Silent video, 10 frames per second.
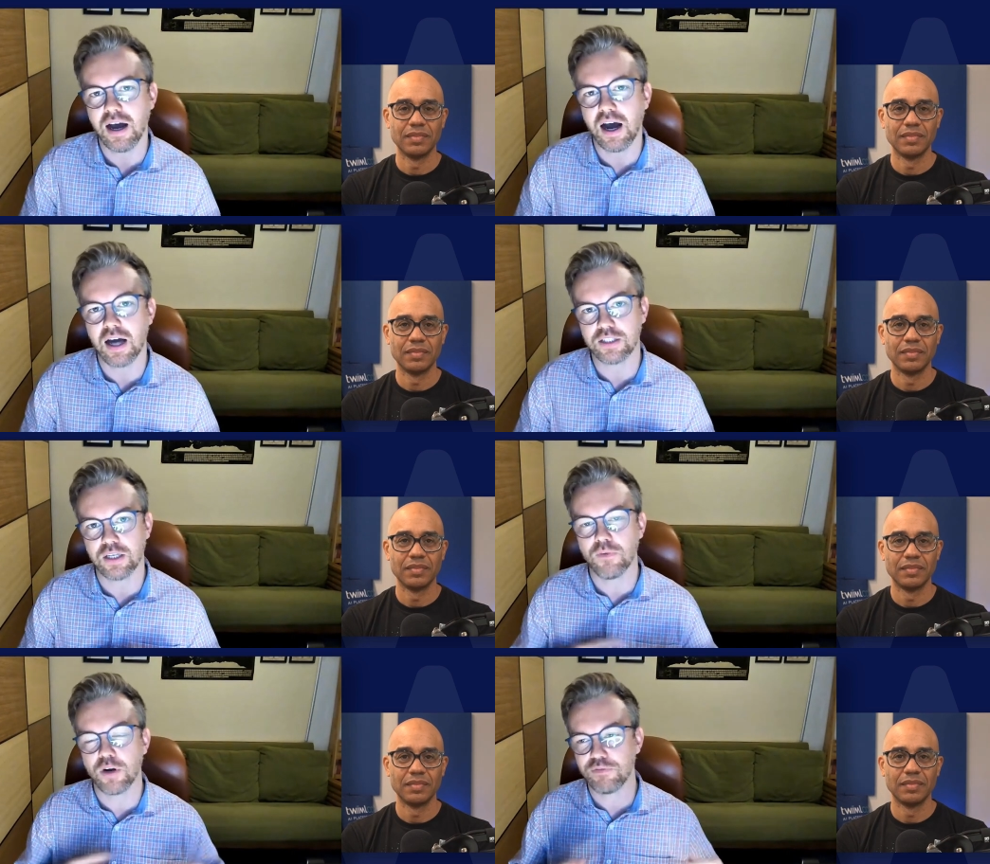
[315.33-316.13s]
Speaker 1: are
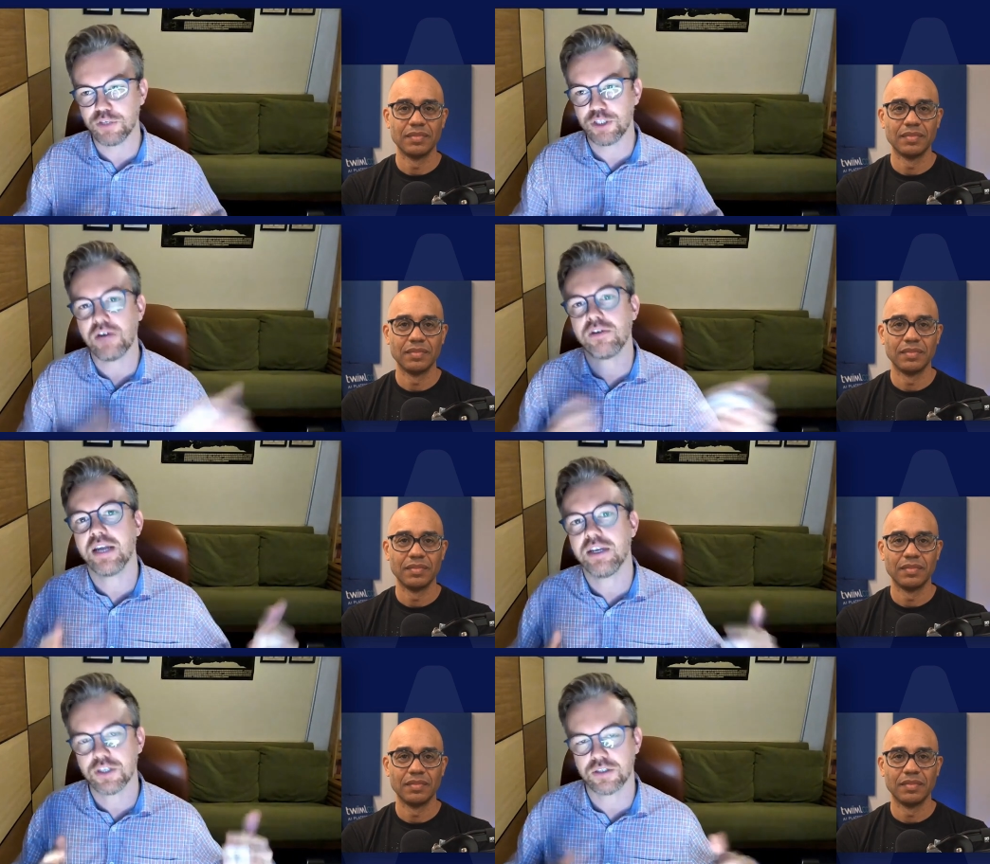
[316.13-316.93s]
somewhat of a general
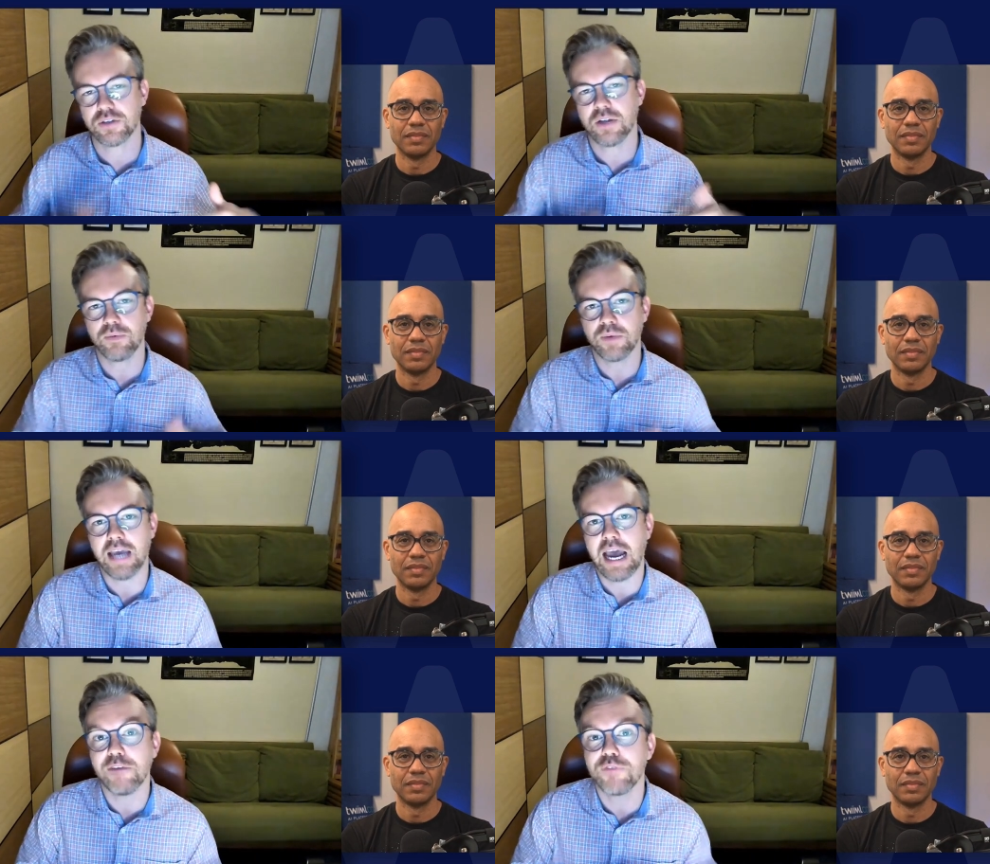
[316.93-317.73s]
nature so that we
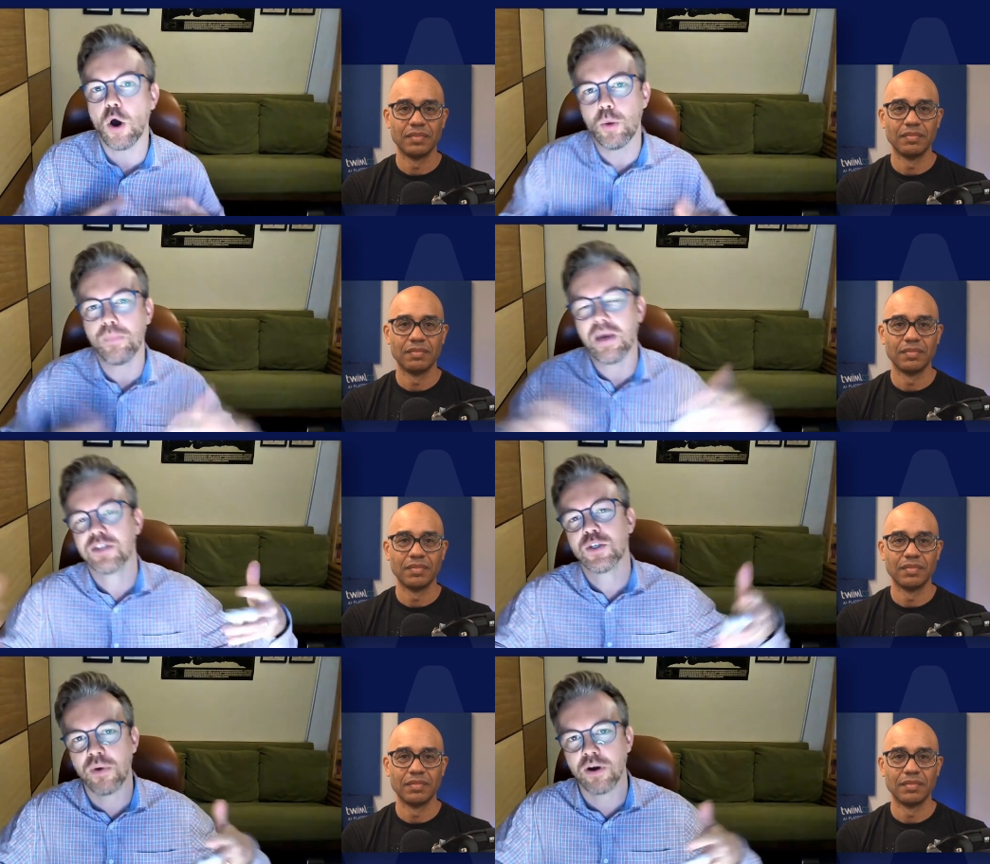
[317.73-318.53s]
have the hope at
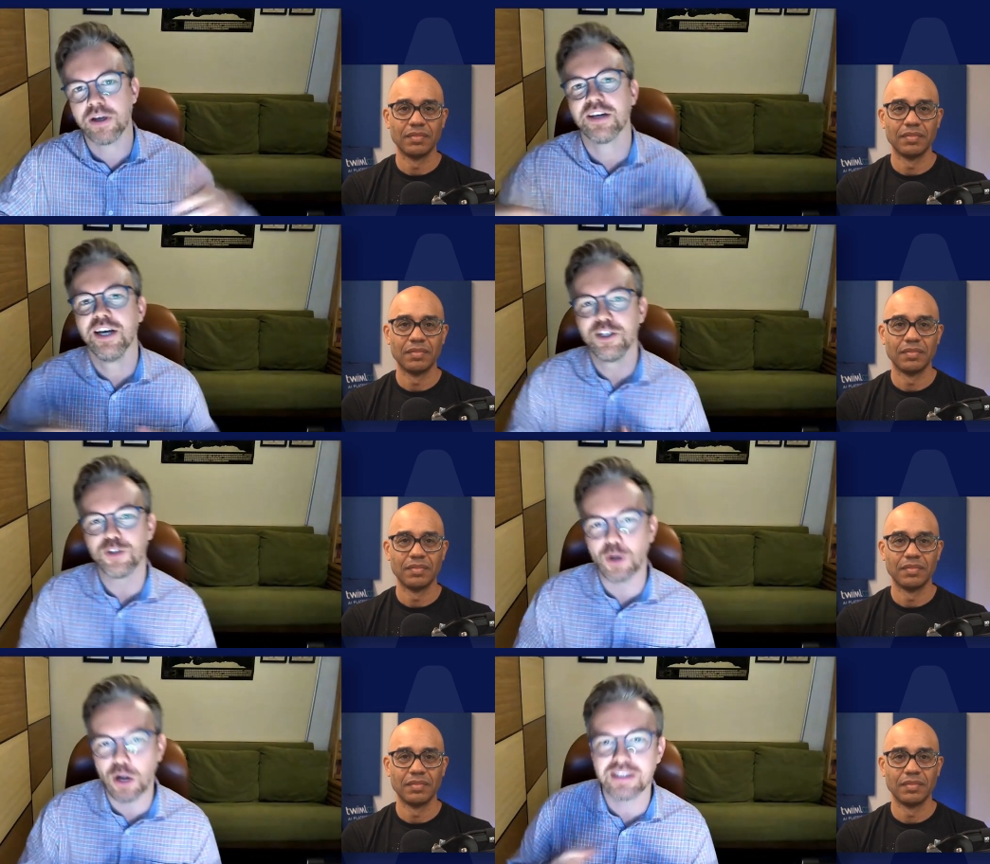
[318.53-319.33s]
some point to
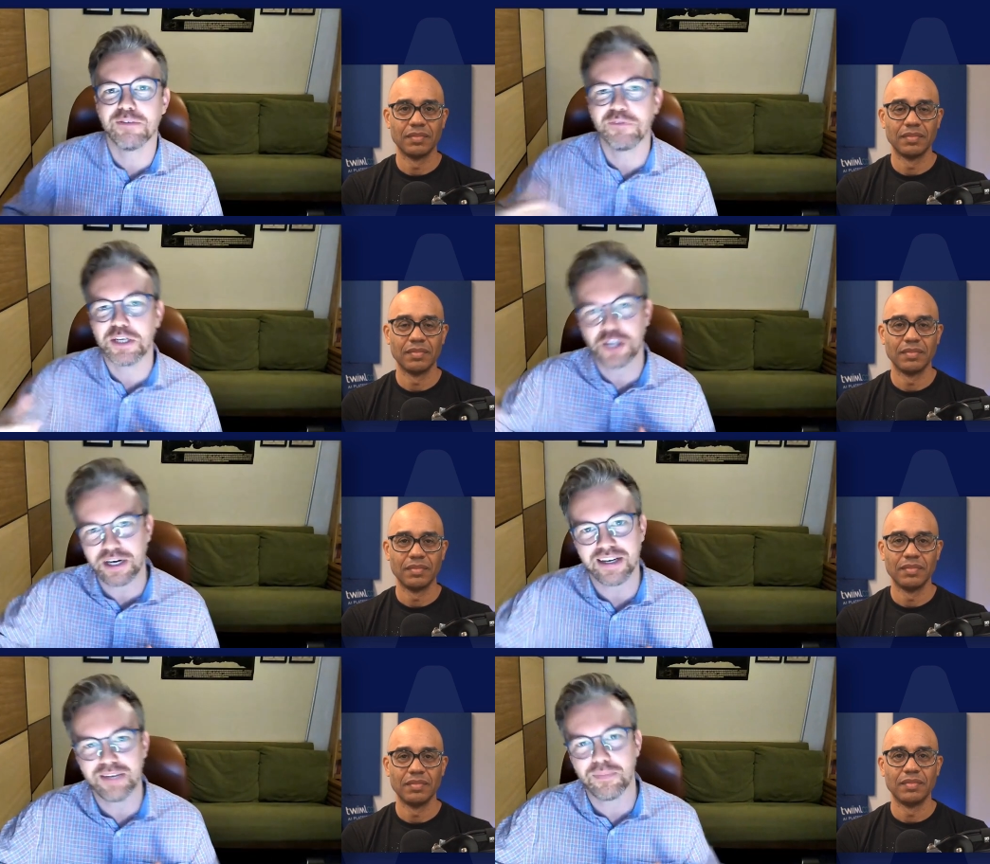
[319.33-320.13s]
learn something
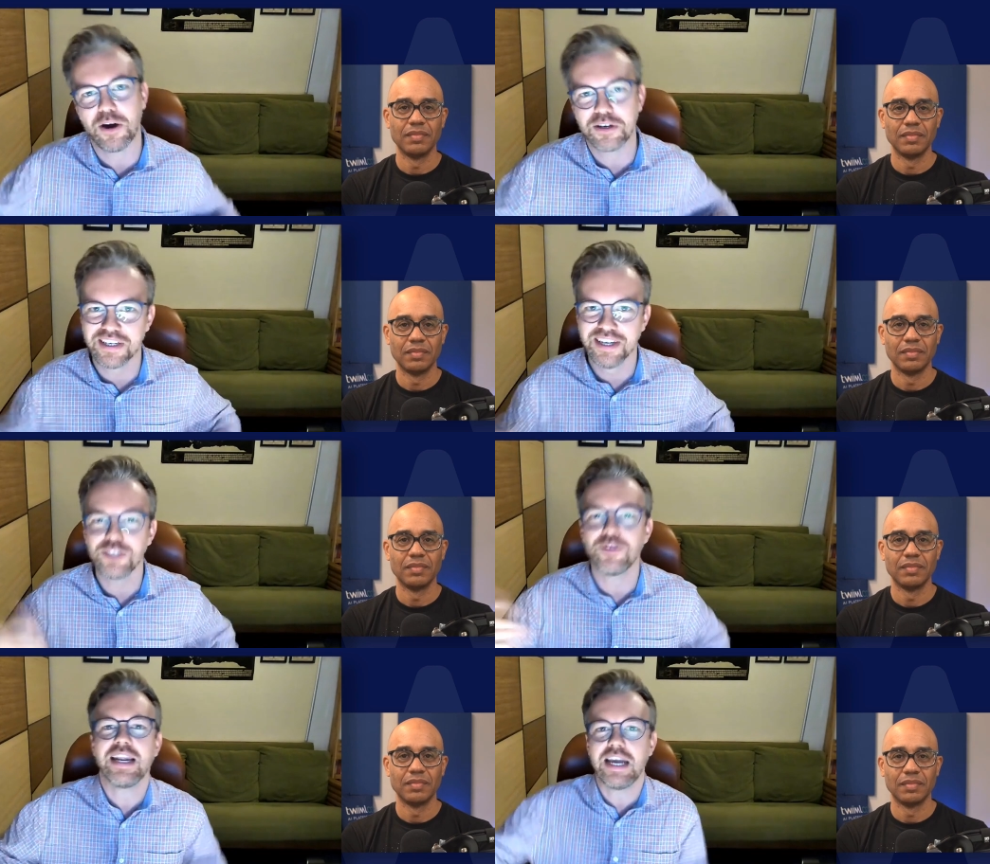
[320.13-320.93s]
generally about
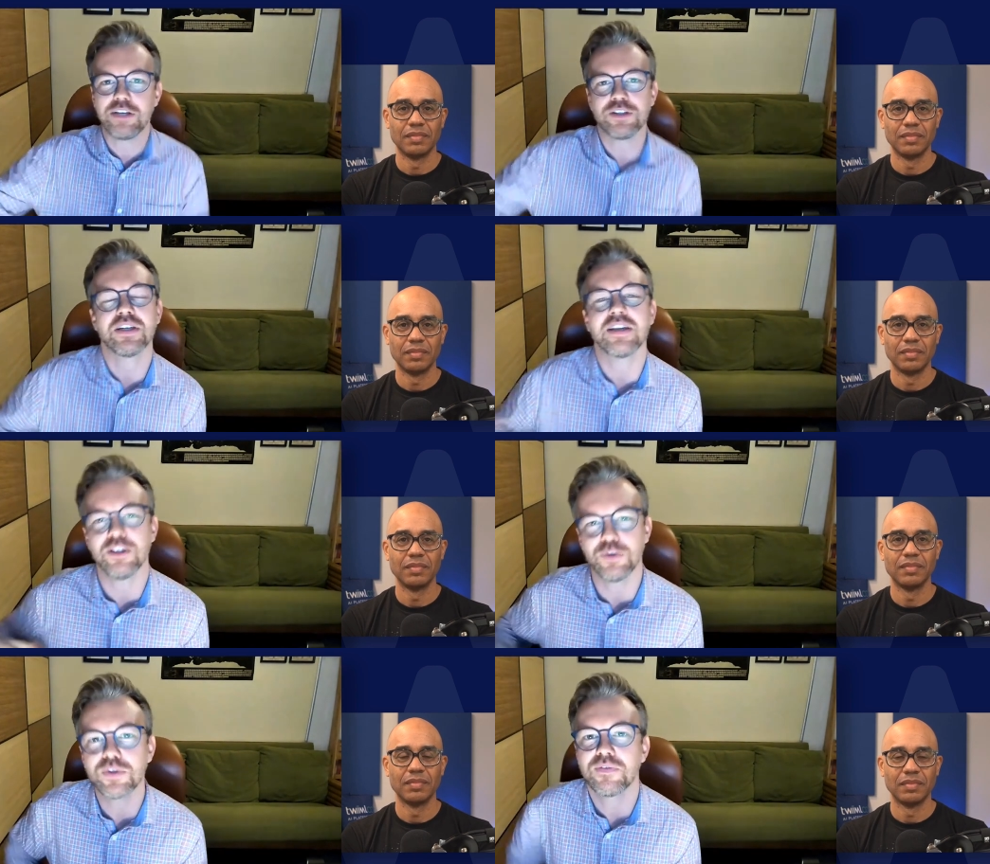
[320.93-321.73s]
training agents that can
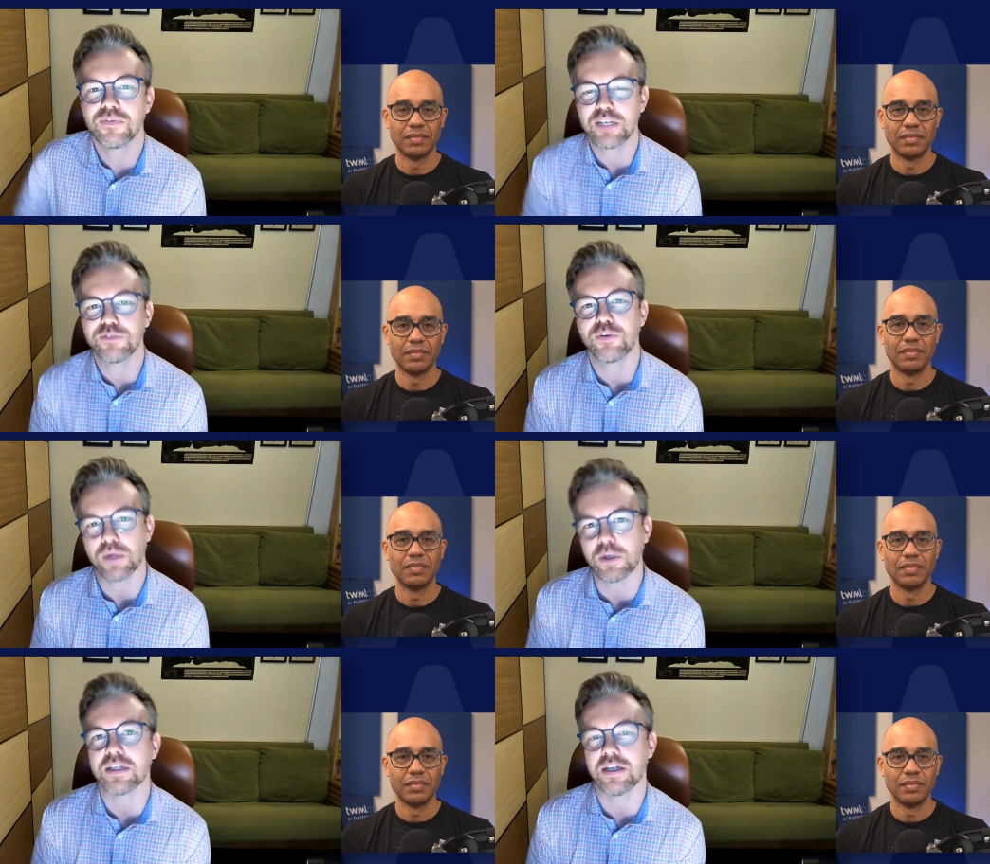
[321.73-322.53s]
do things for real
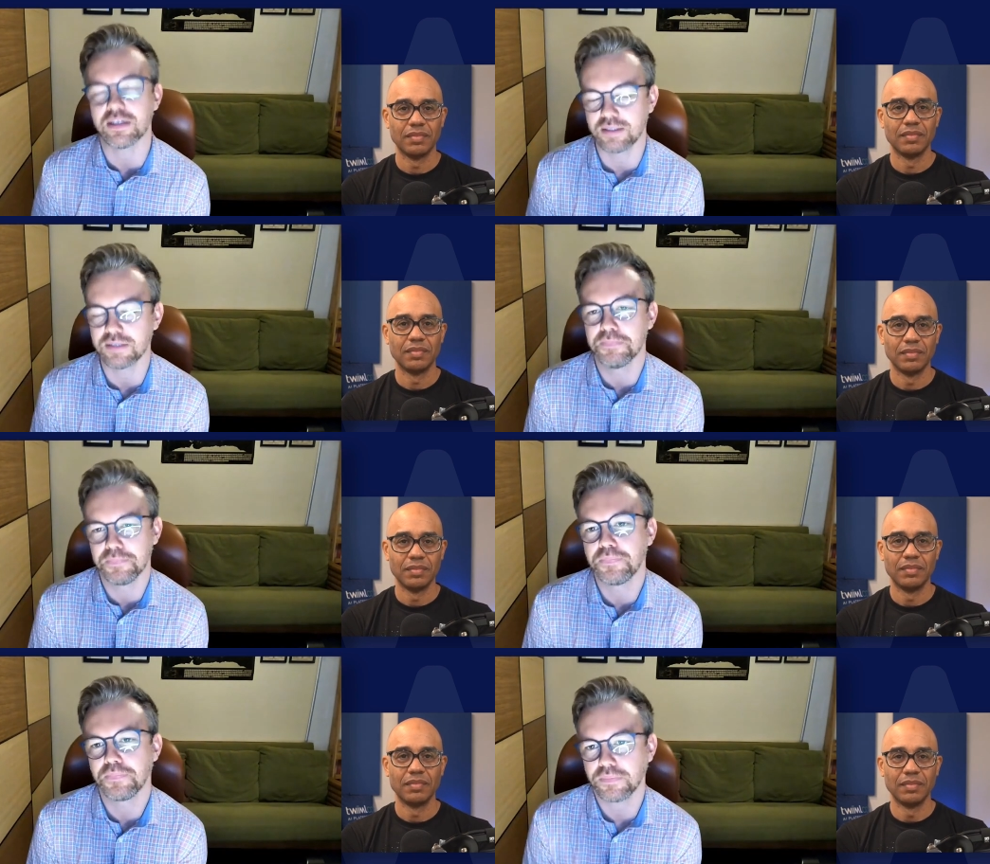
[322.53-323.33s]
world tasks.
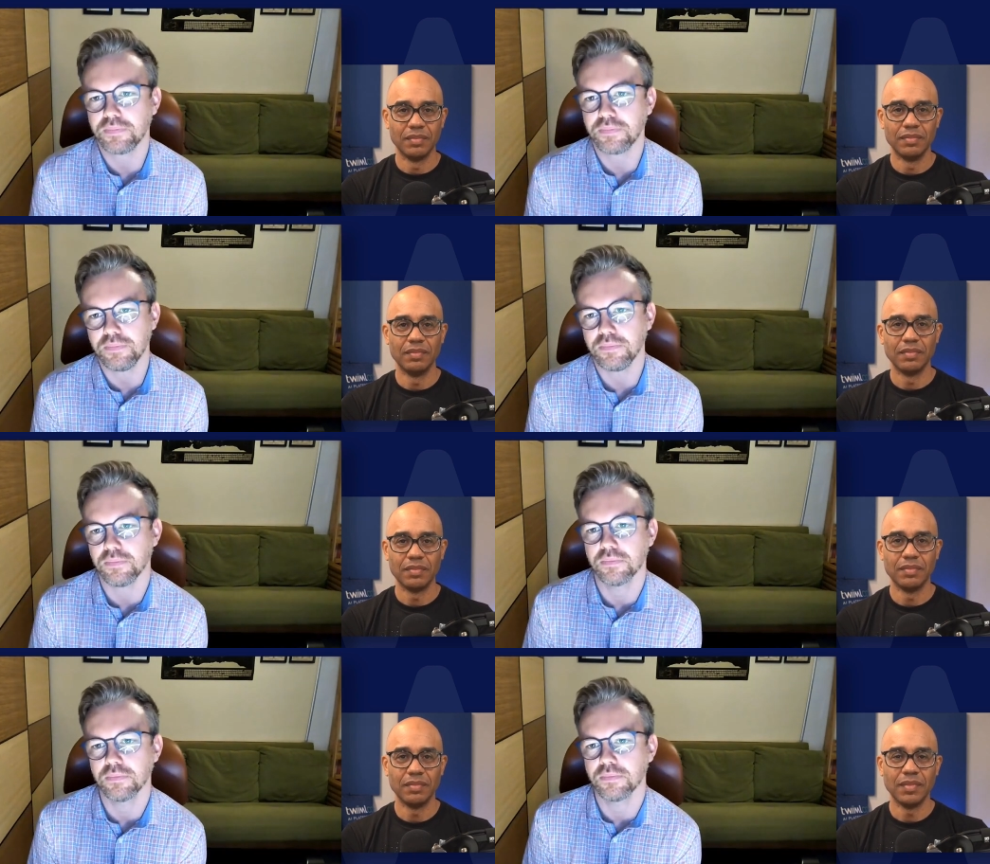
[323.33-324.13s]
Mm-hmm, mm-hmm.